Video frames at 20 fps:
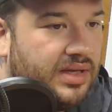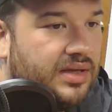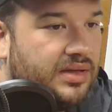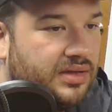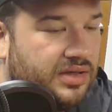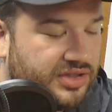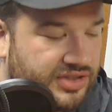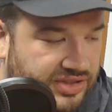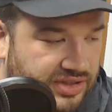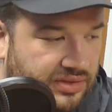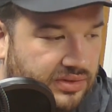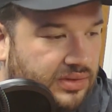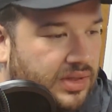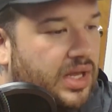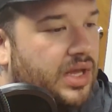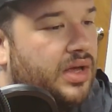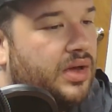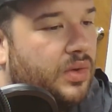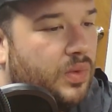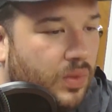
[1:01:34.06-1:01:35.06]
There's still
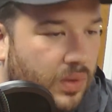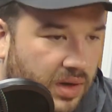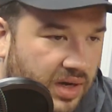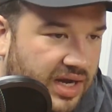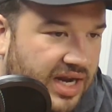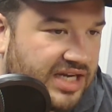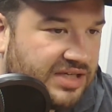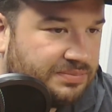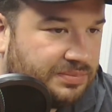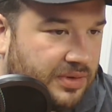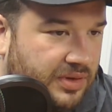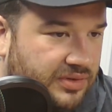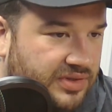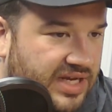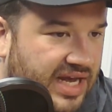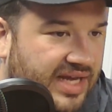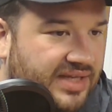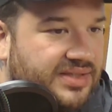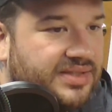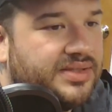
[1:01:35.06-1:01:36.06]
organized
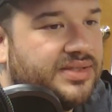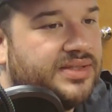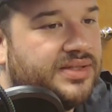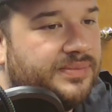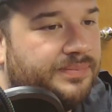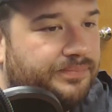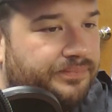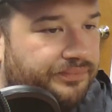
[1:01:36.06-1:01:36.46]
protests.